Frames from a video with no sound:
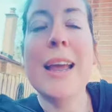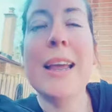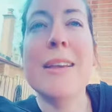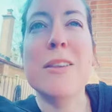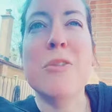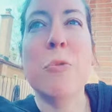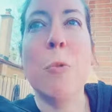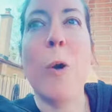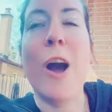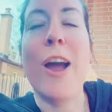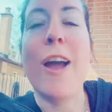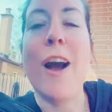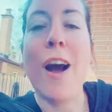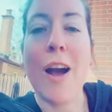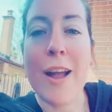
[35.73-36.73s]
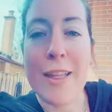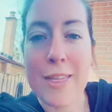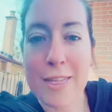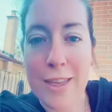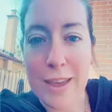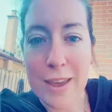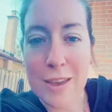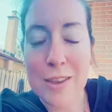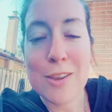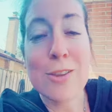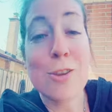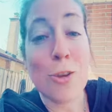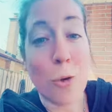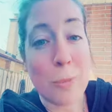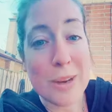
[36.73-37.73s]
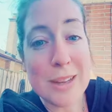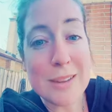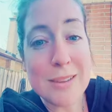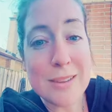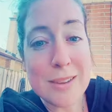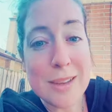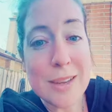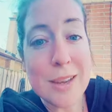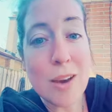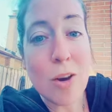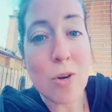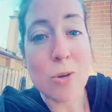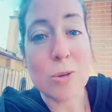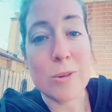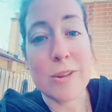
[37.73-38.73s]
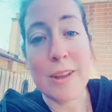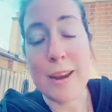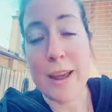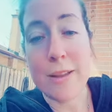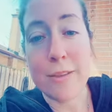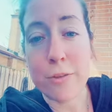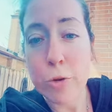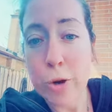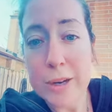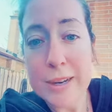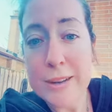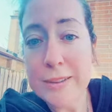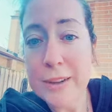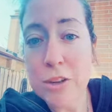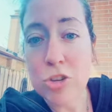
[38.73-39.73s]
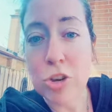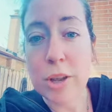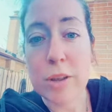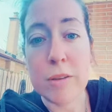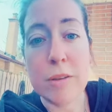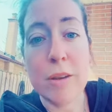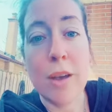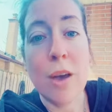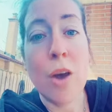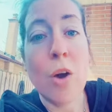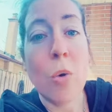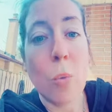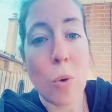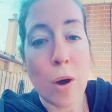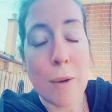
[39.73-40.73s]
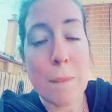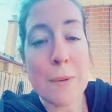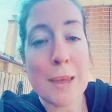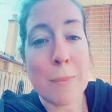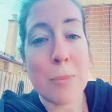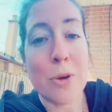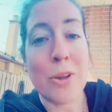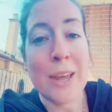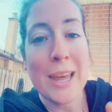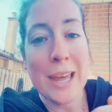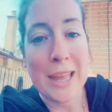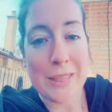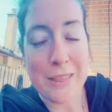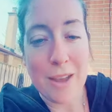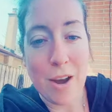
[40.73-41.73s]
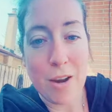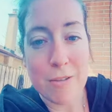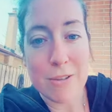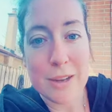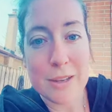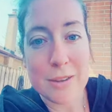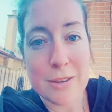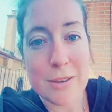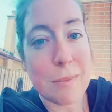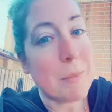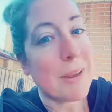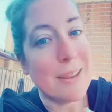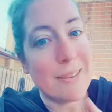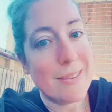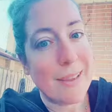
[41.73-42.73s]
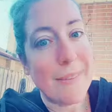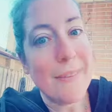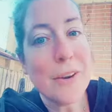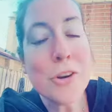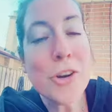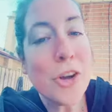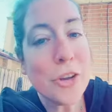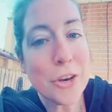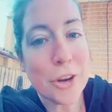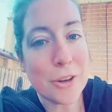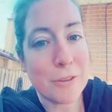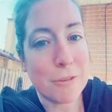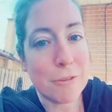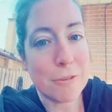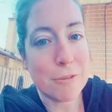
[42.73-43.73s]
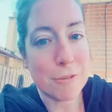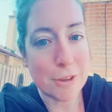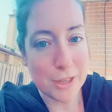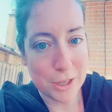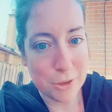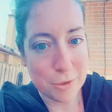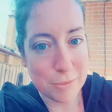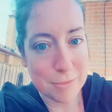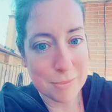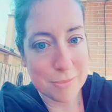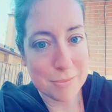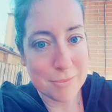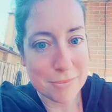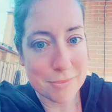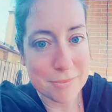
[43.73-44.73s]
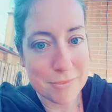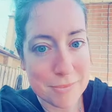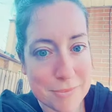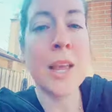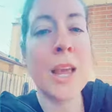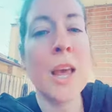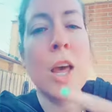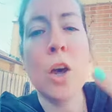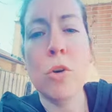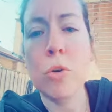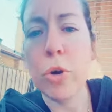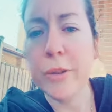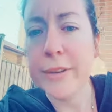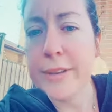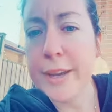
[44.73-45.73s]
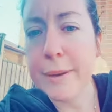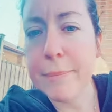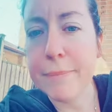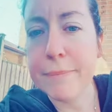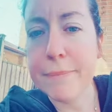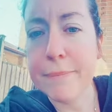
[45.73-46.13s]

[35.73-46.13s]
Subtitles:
is why I think so many CEOs and heads of organizations want people in the office, because then they're not on film. Roll the tape.